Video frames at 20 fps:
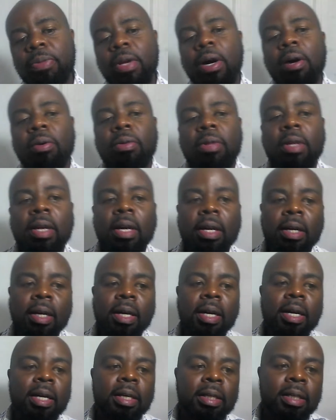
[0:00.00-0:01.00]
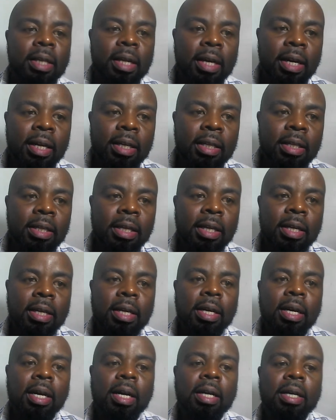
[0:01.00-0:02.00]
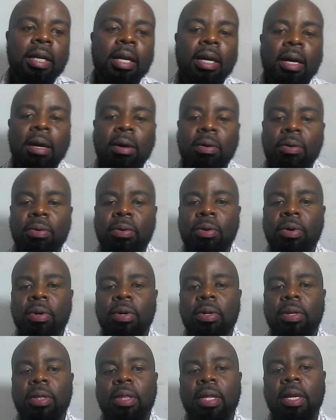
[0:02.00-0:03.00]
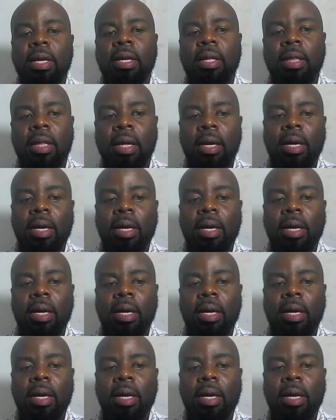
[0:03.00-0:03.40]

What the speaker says: how they are characterized and how they